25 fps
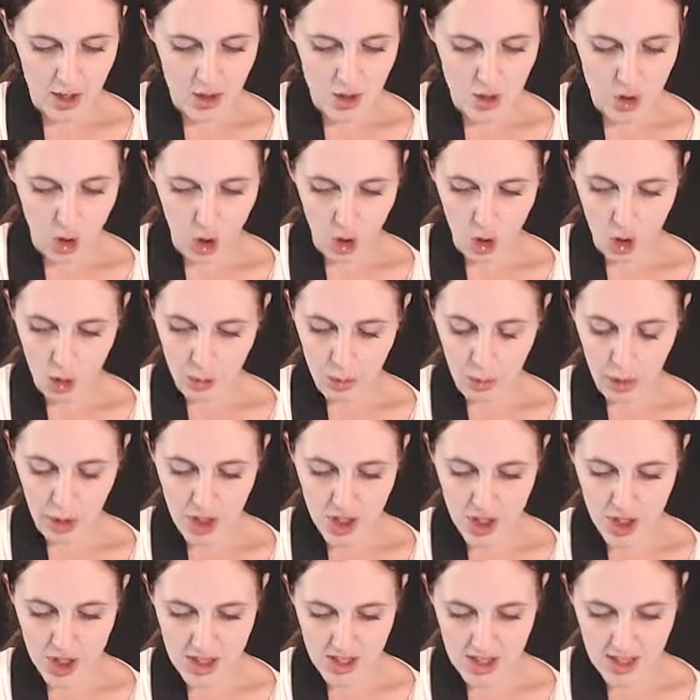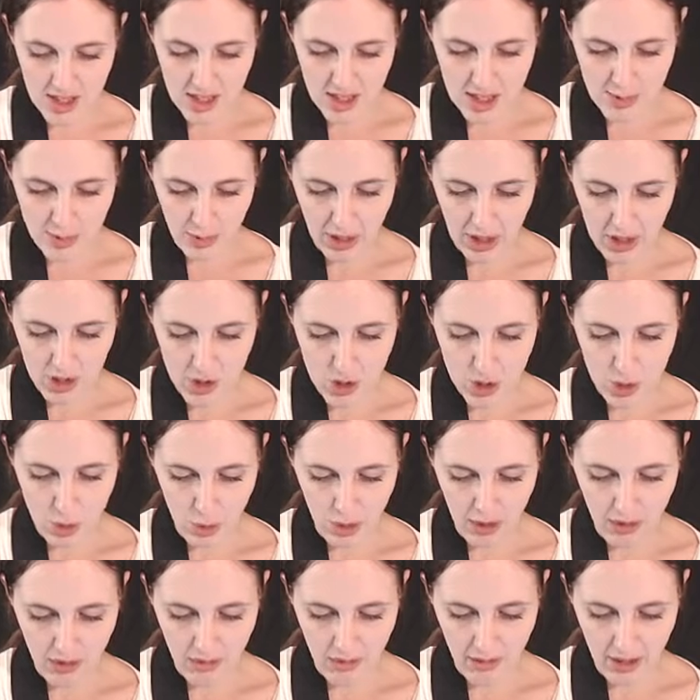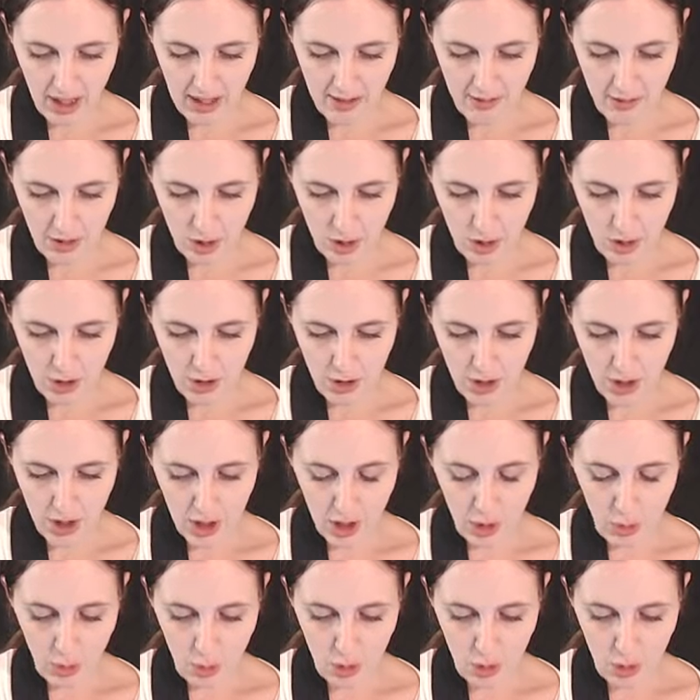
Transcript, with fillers: So purchases, my 2150